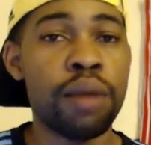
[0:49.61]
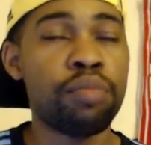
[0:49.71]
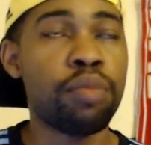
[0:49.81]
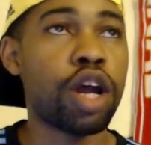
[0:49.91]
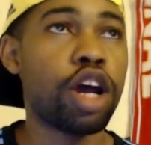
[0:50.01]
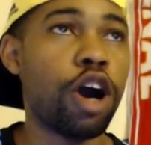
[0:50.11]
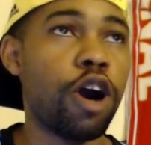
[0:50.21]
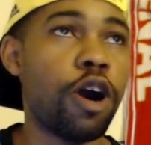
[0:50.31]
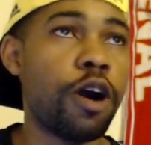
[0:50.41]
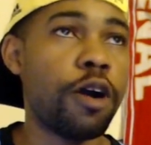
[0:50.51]
But
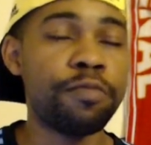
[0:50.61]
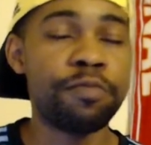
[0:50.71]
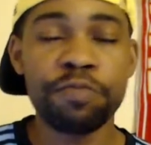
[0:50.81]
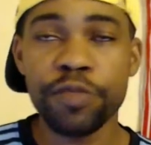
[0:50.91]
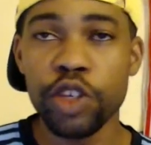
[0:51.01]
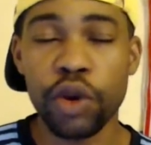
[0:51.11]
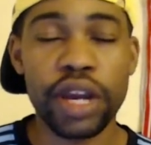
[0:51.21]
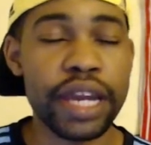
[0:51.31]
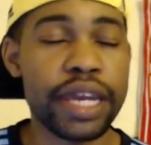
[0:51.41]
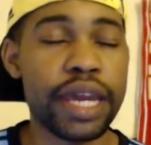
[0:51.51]
um, Uruguay
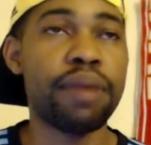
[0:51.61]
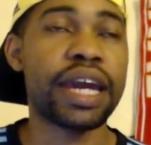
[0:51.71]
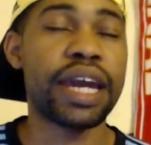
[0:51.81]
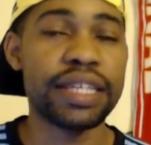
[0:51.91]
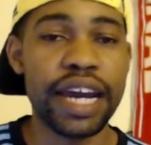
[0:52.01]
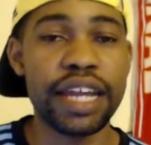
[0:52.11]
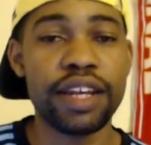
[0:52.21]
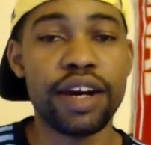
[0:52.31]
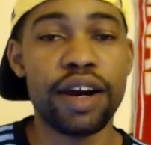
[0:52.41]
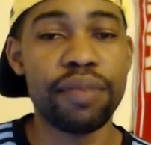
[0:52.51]
came back and tied
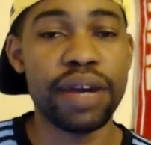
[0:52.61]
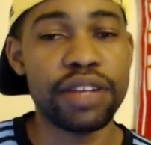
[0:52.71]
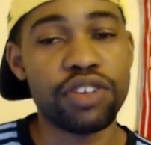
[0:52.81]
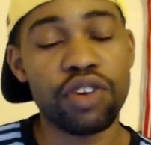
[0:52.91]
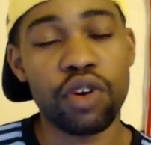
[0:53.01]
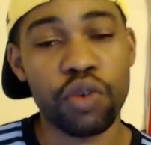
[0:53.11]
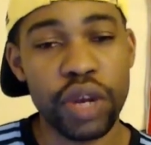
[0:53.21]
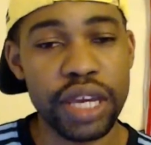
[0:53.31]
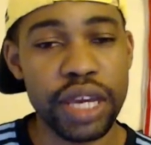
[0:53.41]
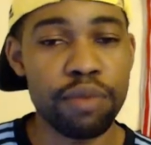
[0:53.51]
it up, man. So
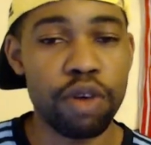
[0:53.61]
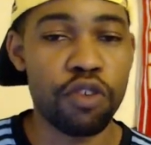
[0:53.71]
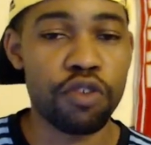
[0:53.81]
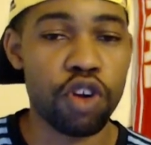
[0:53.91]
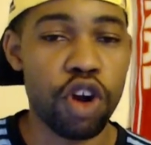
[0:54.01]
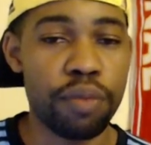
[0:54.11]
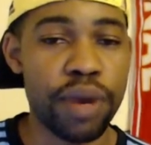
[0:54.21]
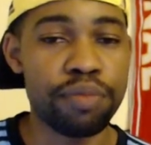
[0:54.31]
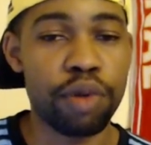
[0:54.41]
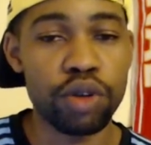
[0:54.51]
great game overall,
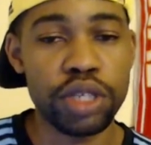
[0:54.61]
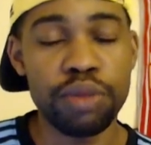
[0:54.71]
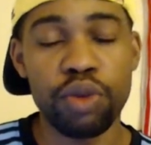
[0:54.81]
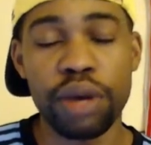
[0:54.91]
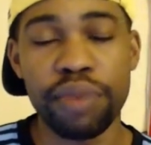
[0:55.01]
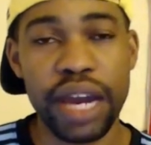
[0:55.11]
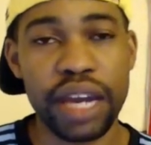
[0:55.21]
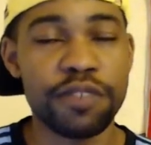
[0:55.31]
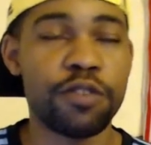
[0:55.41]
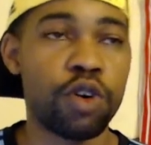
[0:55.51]
man. Both team went back
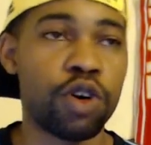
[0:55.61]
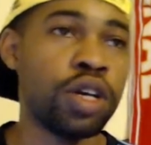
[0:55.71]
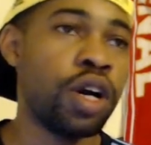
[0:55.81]
and forth.